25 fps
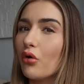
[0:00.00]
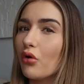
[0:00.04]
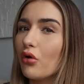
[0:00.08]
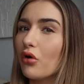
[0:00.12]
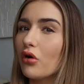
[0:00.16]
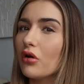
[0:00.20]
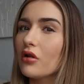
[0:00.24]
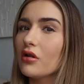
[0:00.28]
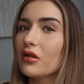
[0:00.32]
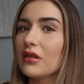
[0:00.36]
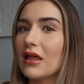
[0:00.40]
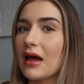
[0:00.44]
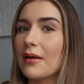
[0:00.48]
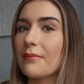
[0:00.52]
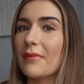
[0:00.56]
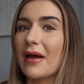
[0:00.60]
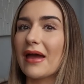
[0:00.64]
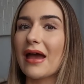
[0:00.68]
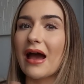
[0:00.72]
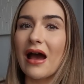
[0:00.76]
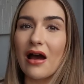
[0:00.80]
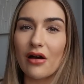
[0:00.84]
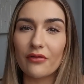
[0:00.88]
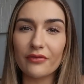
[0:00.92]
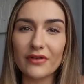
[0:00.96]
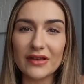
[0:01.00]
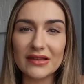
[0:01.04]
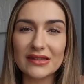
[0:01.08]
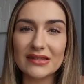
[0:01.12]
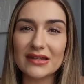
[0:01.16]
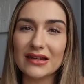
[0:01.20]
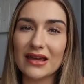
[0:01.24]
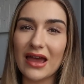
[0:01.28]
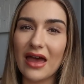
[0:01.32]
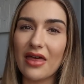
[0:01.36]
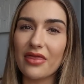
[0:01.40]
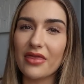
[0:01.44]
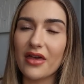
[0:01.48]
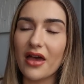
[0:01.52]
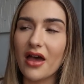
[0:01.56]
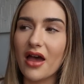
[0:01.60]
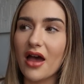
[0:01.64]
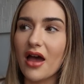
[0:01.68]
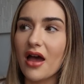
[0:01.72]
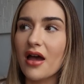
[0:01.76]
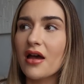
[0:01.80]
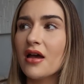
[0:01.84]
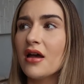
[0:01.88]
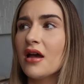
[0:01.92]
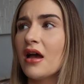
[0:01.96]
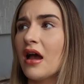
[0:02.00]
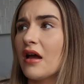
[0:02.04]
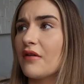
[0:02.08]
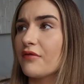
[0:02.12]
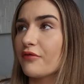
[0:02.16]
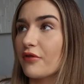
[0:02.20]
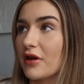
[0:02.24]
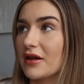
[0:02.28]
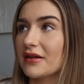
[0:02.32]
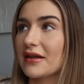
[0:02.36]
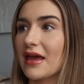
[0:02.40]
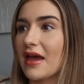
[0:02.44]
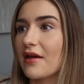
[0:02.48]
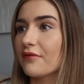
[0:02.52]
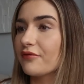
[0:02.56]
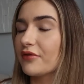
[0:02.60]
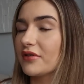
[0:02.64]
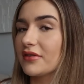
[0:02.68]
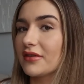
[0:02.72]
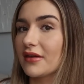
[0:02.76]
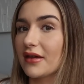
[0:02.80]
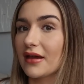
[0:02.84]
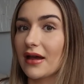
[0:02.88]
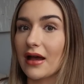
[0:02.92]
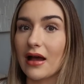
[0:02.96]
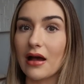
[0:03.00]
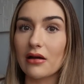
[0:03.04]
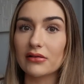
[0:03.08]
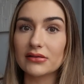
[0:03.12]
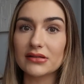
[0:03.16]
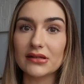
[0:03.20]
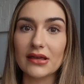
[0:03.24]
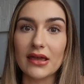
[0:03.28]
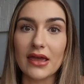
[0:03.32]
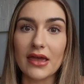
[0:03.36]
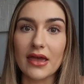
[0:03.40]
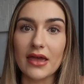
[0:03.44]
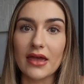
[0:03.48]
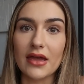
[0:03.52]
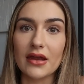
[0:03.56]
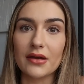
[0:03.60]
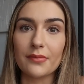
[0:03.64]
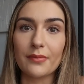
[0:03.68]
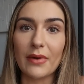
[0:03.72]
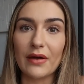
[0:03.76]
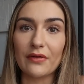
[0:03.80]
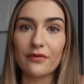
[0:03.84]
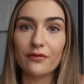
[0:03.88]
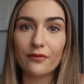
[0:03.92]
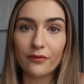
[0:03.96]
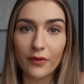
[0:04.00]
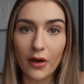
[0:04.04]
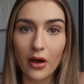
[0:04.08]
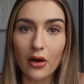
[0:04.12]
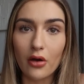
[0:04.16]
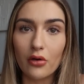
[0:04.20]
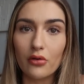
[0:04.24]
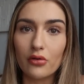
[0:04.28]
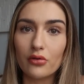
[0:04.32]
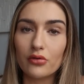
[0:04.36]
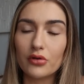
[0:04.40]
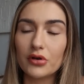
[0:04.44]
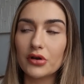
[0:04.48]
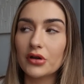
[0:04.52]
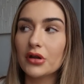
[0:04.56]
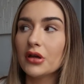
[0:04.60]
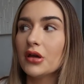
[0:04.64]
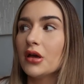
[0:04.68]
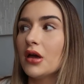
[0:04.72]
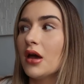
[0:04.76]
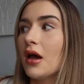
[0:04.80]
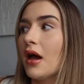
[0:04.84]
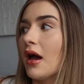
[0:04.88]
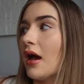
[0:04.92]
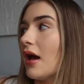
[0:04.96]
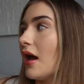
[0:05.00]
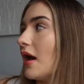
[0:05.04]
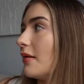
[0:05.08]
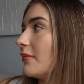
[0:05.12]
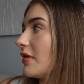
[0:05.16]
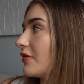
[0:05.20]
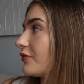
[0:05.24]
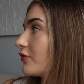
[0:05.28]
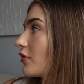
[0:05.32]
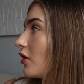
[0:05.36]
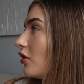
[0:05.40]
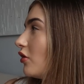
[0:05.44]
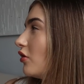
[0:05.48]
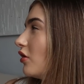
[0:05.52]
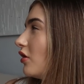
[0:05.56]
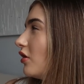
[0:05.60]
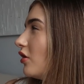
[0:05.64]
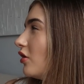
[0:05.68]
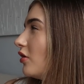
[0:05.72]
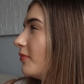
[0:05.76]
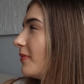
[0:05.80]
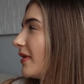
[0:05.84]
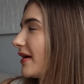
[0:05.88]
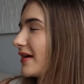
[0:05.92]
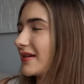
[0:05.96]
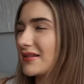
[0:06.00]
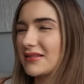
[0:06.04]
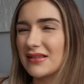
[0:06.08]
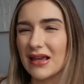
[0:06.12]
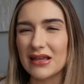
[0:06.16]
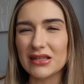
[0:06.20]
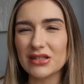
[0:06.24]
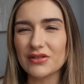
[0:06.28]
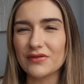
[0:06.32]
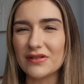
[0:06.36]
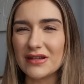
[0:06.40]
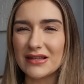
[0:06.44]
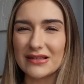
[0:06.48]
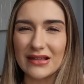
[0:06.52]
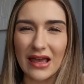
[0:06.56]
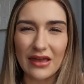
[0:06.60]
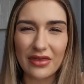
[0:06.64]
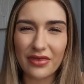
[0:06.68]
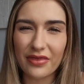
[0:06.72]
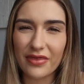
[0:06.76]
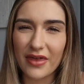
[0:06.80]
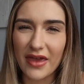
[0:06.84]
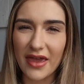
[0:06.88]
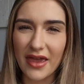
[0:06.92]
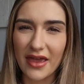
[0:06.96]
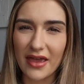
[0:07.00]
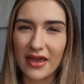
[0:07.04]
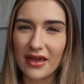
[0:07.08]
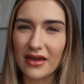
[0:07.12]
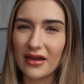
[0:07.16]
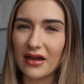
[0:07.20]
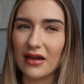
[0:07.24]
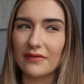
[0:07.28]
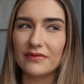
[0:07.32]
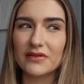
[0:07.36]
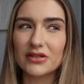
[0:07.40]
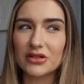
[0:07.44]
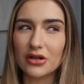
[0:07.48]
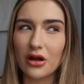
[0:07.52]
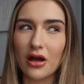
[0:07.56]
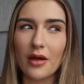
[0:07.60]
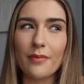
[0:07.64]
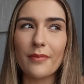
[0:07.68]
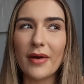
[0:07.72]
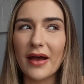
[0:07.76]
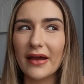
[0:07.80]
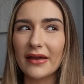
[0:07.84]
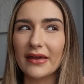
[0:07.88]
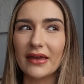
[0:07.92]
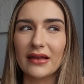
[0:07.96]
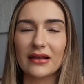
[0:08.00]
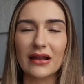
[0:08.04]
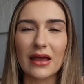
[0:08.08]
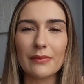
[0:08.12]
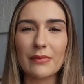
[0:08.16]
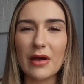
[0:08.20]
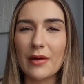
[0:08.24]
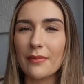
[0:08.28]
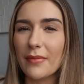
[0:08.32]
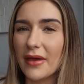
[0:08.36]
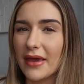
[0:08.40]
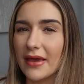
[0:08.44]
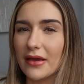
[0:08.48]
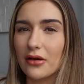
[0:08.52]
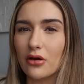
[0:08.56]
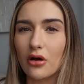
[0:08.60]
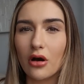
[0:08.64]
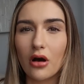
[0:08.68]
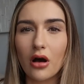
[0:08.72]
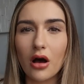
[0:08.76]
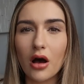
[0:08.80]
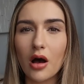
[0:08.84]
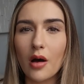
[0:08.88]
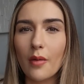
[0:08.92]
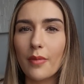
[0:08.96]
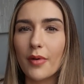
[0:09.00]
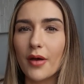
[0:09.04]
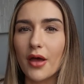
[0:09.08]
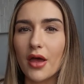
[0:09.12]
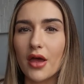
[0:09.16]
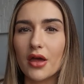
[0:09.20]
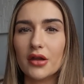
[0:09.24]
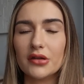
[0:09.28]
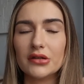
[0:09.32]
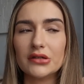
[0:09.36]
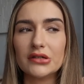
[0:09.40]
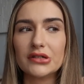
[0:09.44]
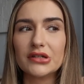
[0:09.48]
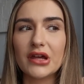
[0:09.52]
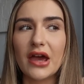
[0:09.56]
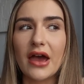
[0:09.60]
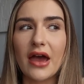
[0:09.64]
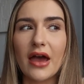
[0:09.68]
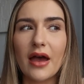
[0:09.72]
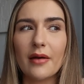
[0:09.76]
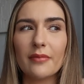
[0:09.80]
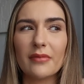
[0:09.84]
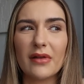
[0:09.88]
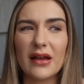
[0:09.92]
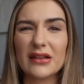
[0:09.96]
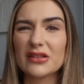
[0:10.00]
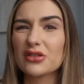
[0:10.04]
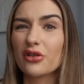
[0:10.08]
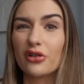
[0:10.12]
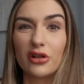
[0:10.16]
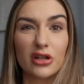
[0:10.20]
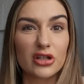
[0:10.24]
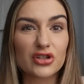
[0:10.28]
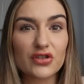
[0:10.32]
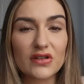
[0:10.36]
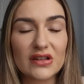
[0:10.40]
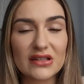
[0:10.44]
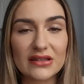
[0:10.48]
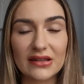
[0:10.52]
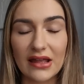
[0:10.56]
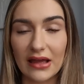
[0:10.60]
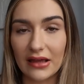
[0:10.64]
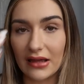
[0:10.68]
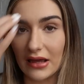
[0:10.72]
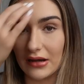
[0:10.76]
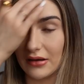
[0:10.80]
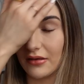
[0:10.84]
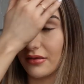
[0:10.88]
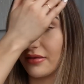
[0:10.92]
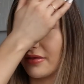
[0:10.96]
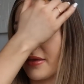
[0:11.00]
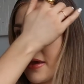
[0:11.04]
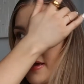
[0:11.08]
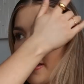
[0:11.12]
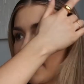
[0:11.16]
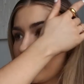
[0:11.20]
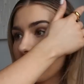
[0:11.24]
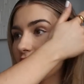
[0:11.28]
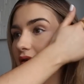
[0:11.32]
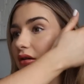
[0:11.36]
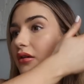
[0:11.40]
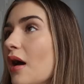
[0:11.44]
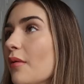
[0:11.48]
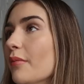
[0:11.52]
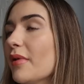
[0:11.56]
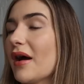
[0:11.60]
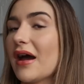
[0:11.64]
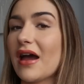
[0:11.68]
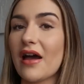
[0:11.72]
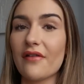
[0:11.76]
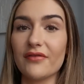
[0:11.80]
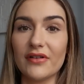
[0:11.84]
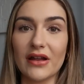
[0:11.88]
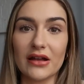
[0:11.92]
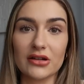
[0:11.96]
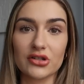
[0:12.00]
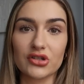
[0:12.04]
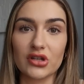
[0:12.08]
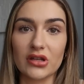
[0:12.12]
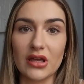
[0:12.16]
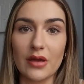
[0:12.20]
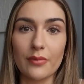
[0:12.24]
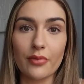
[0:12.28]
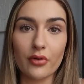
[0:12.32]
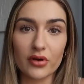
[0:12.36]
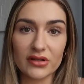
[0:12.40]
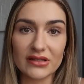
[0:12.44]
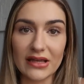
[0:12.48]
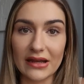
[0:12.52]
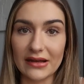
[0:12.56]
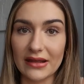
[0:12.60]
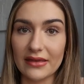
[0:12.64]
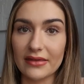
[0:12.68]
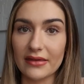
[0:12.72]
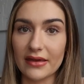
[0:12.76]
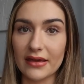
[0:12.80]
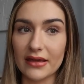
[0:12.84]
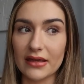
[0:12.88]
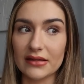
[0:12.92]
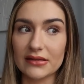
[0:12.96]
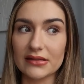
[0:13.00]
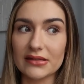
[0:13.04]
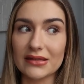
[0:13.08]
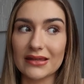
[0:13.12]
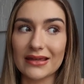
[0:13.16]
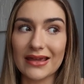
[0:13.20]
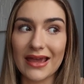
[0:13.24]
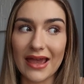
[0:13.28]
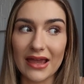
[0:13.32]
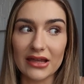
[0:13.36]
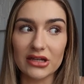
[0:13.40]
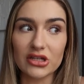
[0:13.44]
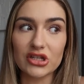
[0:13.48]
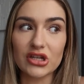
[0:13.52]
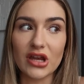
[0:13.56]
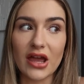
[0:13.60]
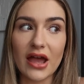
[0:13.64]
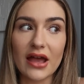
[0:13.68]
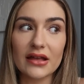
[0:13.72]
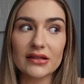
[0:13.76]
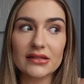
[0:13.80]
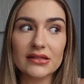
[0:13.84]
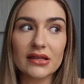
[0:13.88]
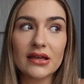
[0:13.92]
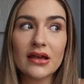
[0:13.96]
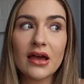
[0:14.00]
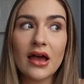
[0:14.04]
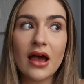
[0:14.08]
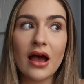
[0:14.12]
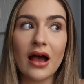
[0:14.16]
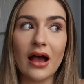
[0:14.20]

all like my outfits together. I've written everything out in my phone. I've got all my accessories. I think I've started packing like my makeup and like toiletries and that kind of thing, but I haven't actually put anything into the case yet.